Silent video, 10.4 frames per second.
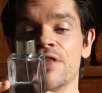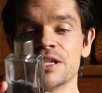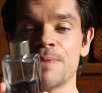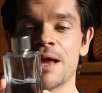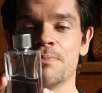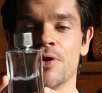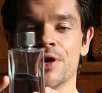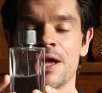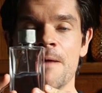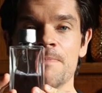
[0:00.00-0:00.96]
This bad
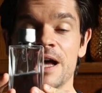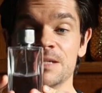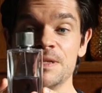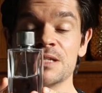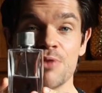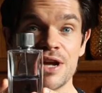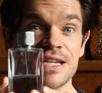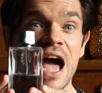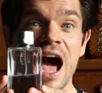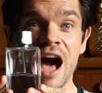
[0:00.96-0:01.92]
boy has been
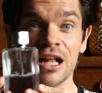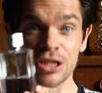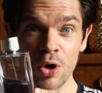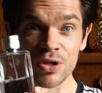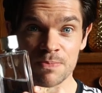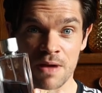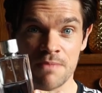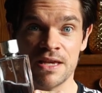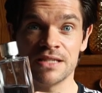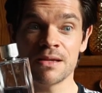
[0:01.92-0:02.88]
sprayed a lot by
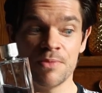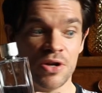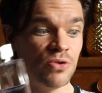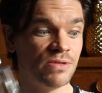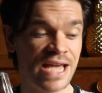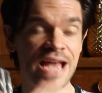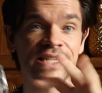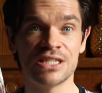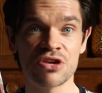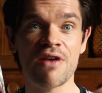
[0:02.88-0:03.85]
me, someone who
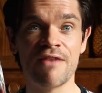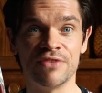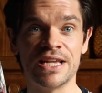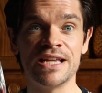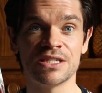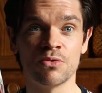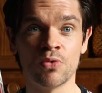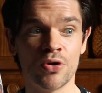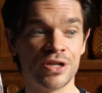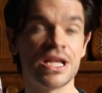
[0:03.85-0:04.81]
tends to gravitate
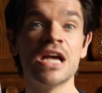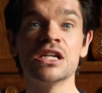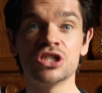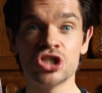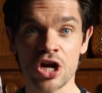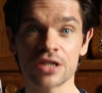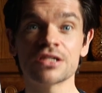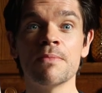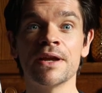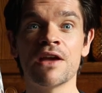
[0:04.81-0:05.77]
towards
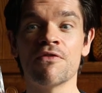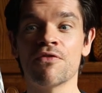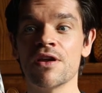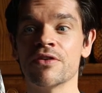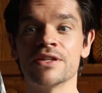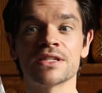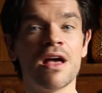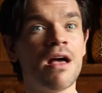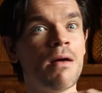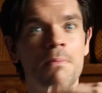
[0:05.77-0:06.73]
chucks of money at fragrance,
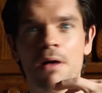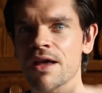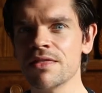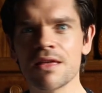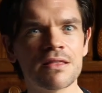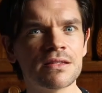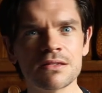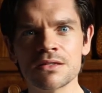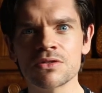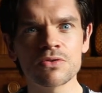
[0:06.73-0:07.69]
but I think this
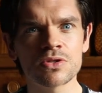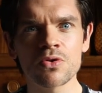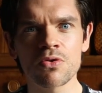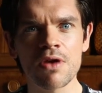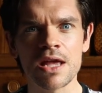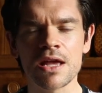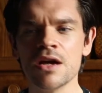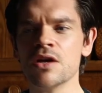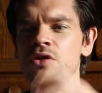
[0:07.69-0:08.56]
is so, so great.